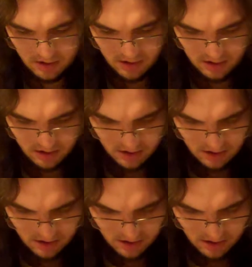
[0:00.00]

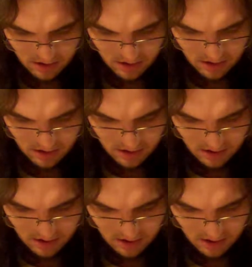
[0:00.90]

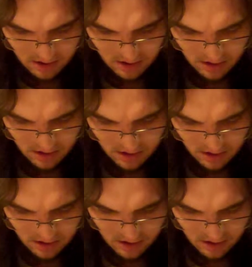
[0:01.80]

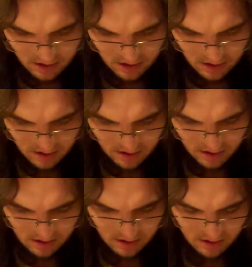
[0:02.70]

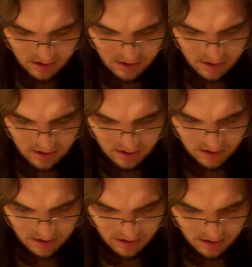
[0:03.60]

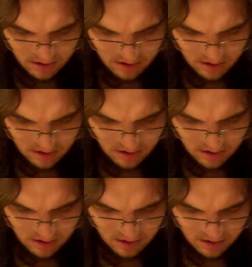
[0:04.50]

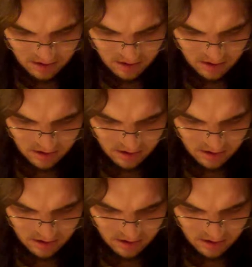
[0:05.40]
No one is speaking in this clip.